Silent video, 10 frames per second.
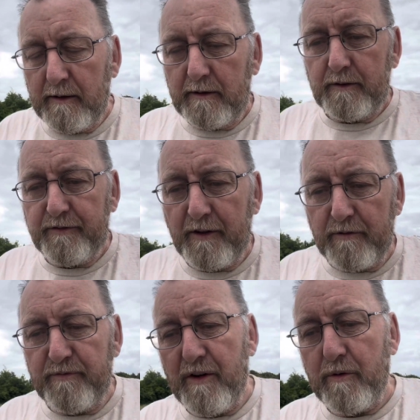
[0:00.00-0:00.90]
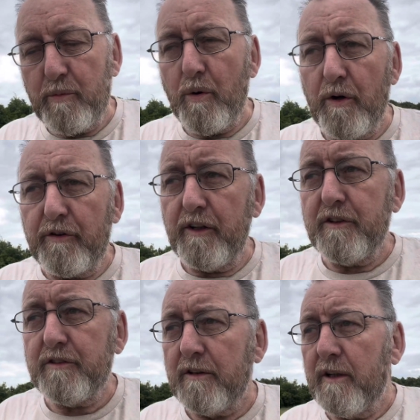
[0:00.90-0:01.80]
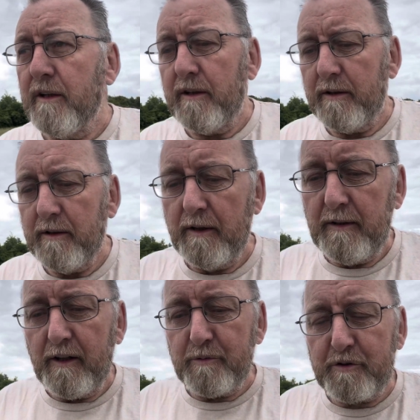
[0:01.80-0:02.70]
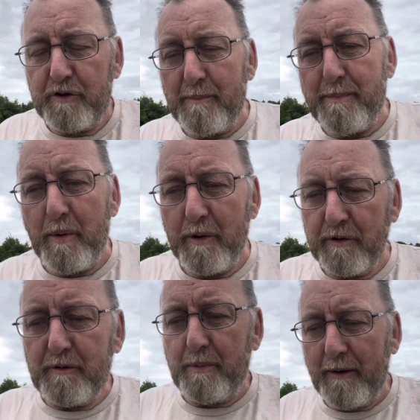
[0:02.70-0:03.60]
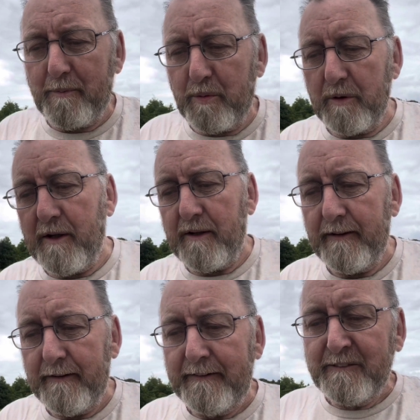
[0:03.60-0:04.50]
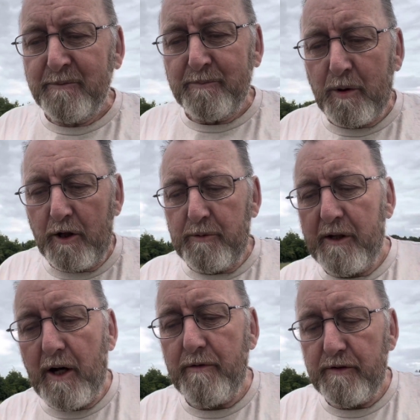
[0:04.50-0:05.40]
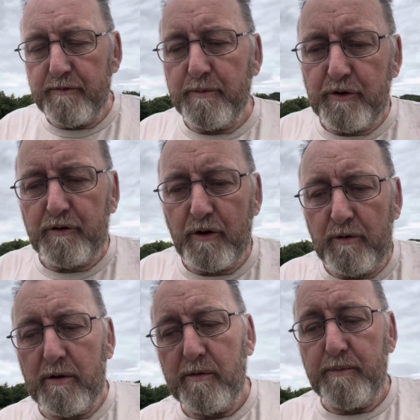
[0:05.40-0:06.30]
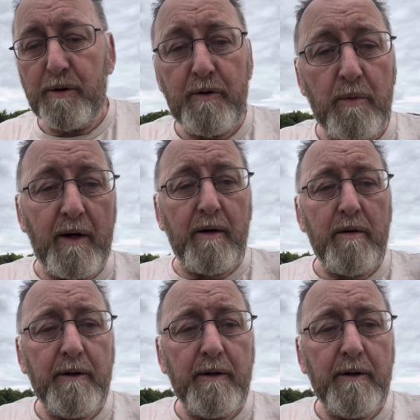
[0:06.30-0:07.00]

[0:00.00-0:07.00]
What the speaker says: I felt worthless. And I was just a burden to people. But I recovered from the stroke pretty well.